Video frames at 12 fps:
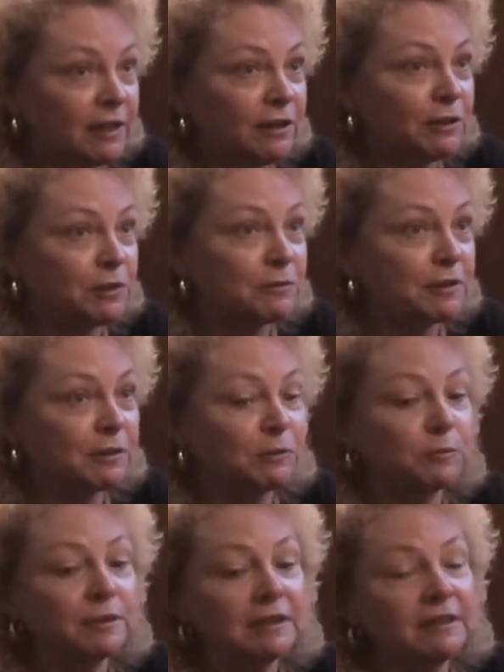You know,
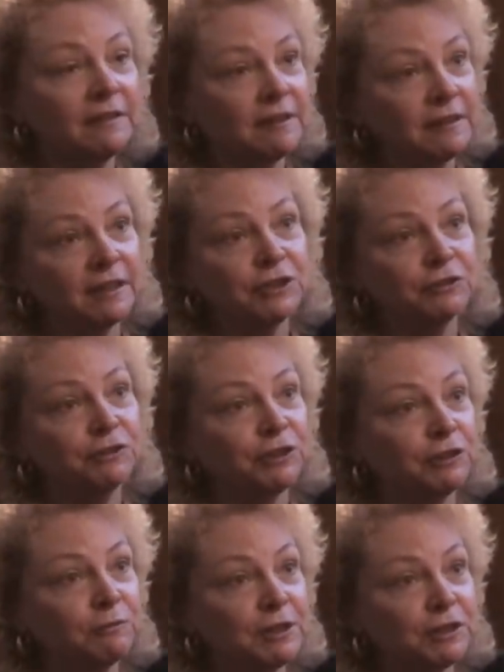so really the younger
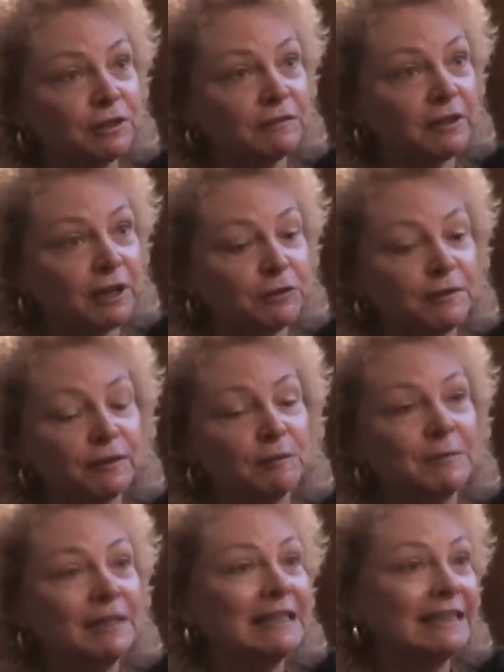generation of doctors, they're
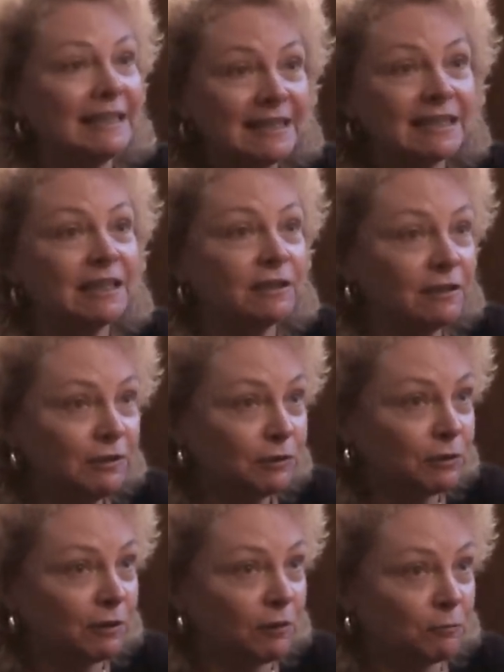being de-skilled
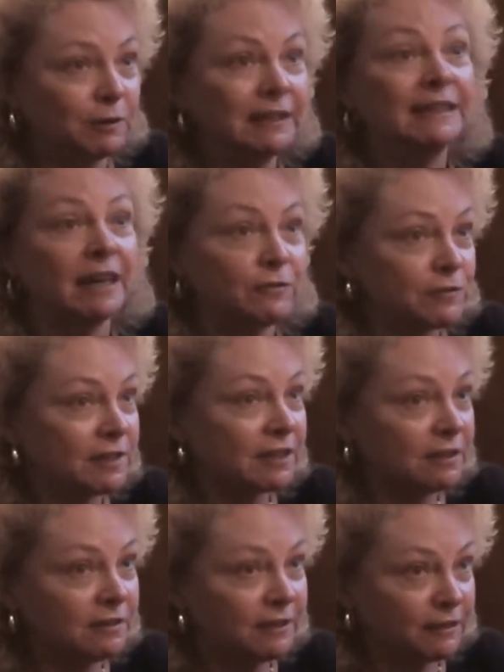or really never
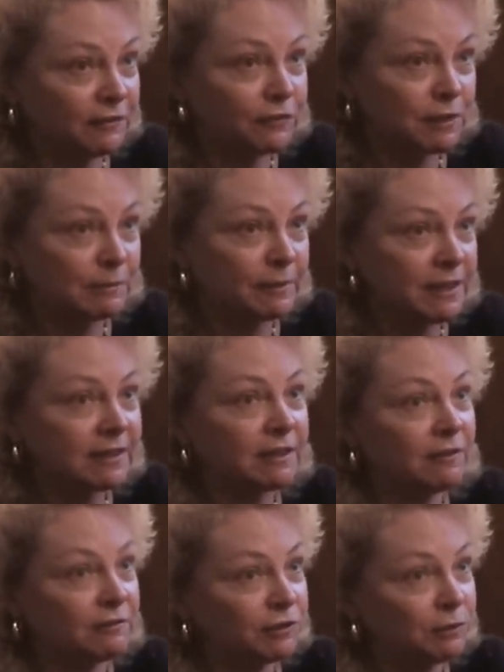skilled in the first place
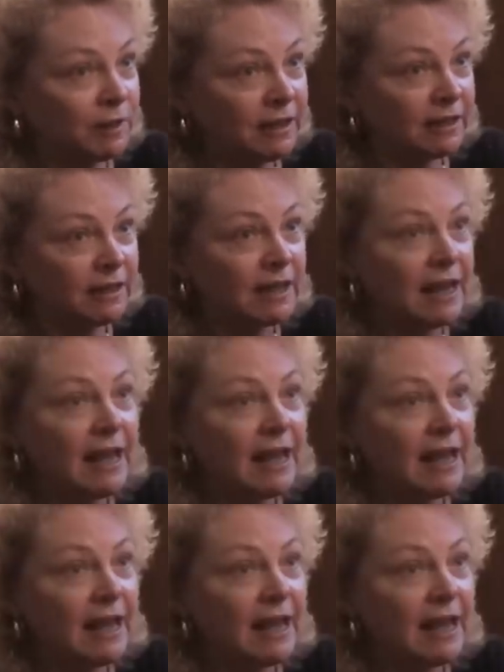in their training